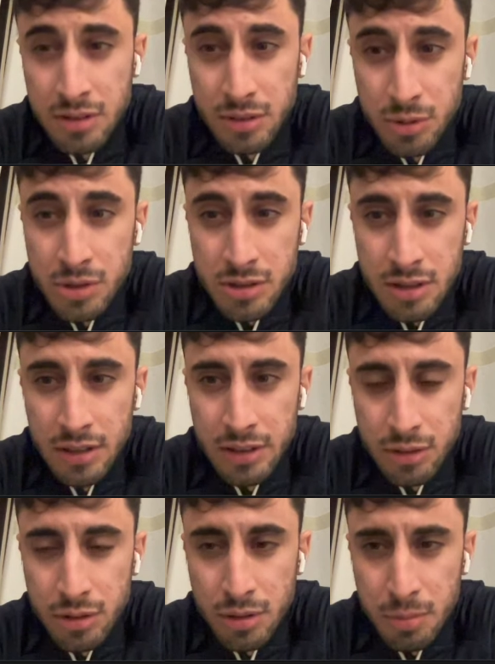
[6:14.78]
would still
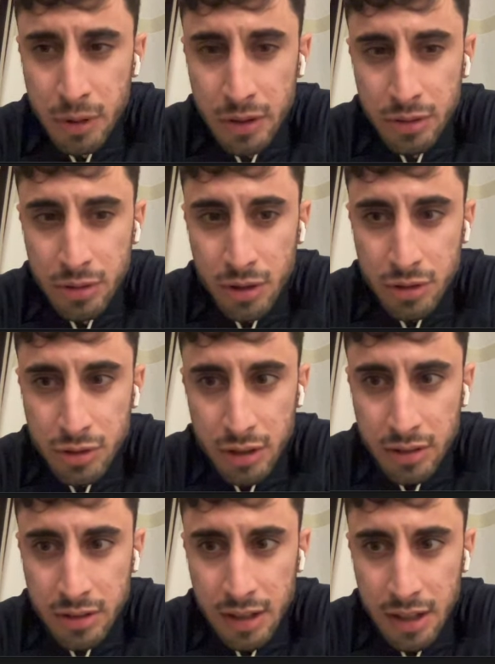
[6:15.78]
need to deploy a new
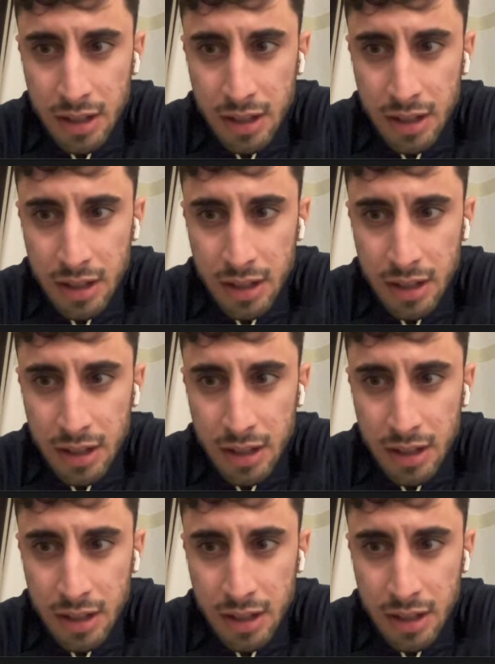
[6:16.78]
contract.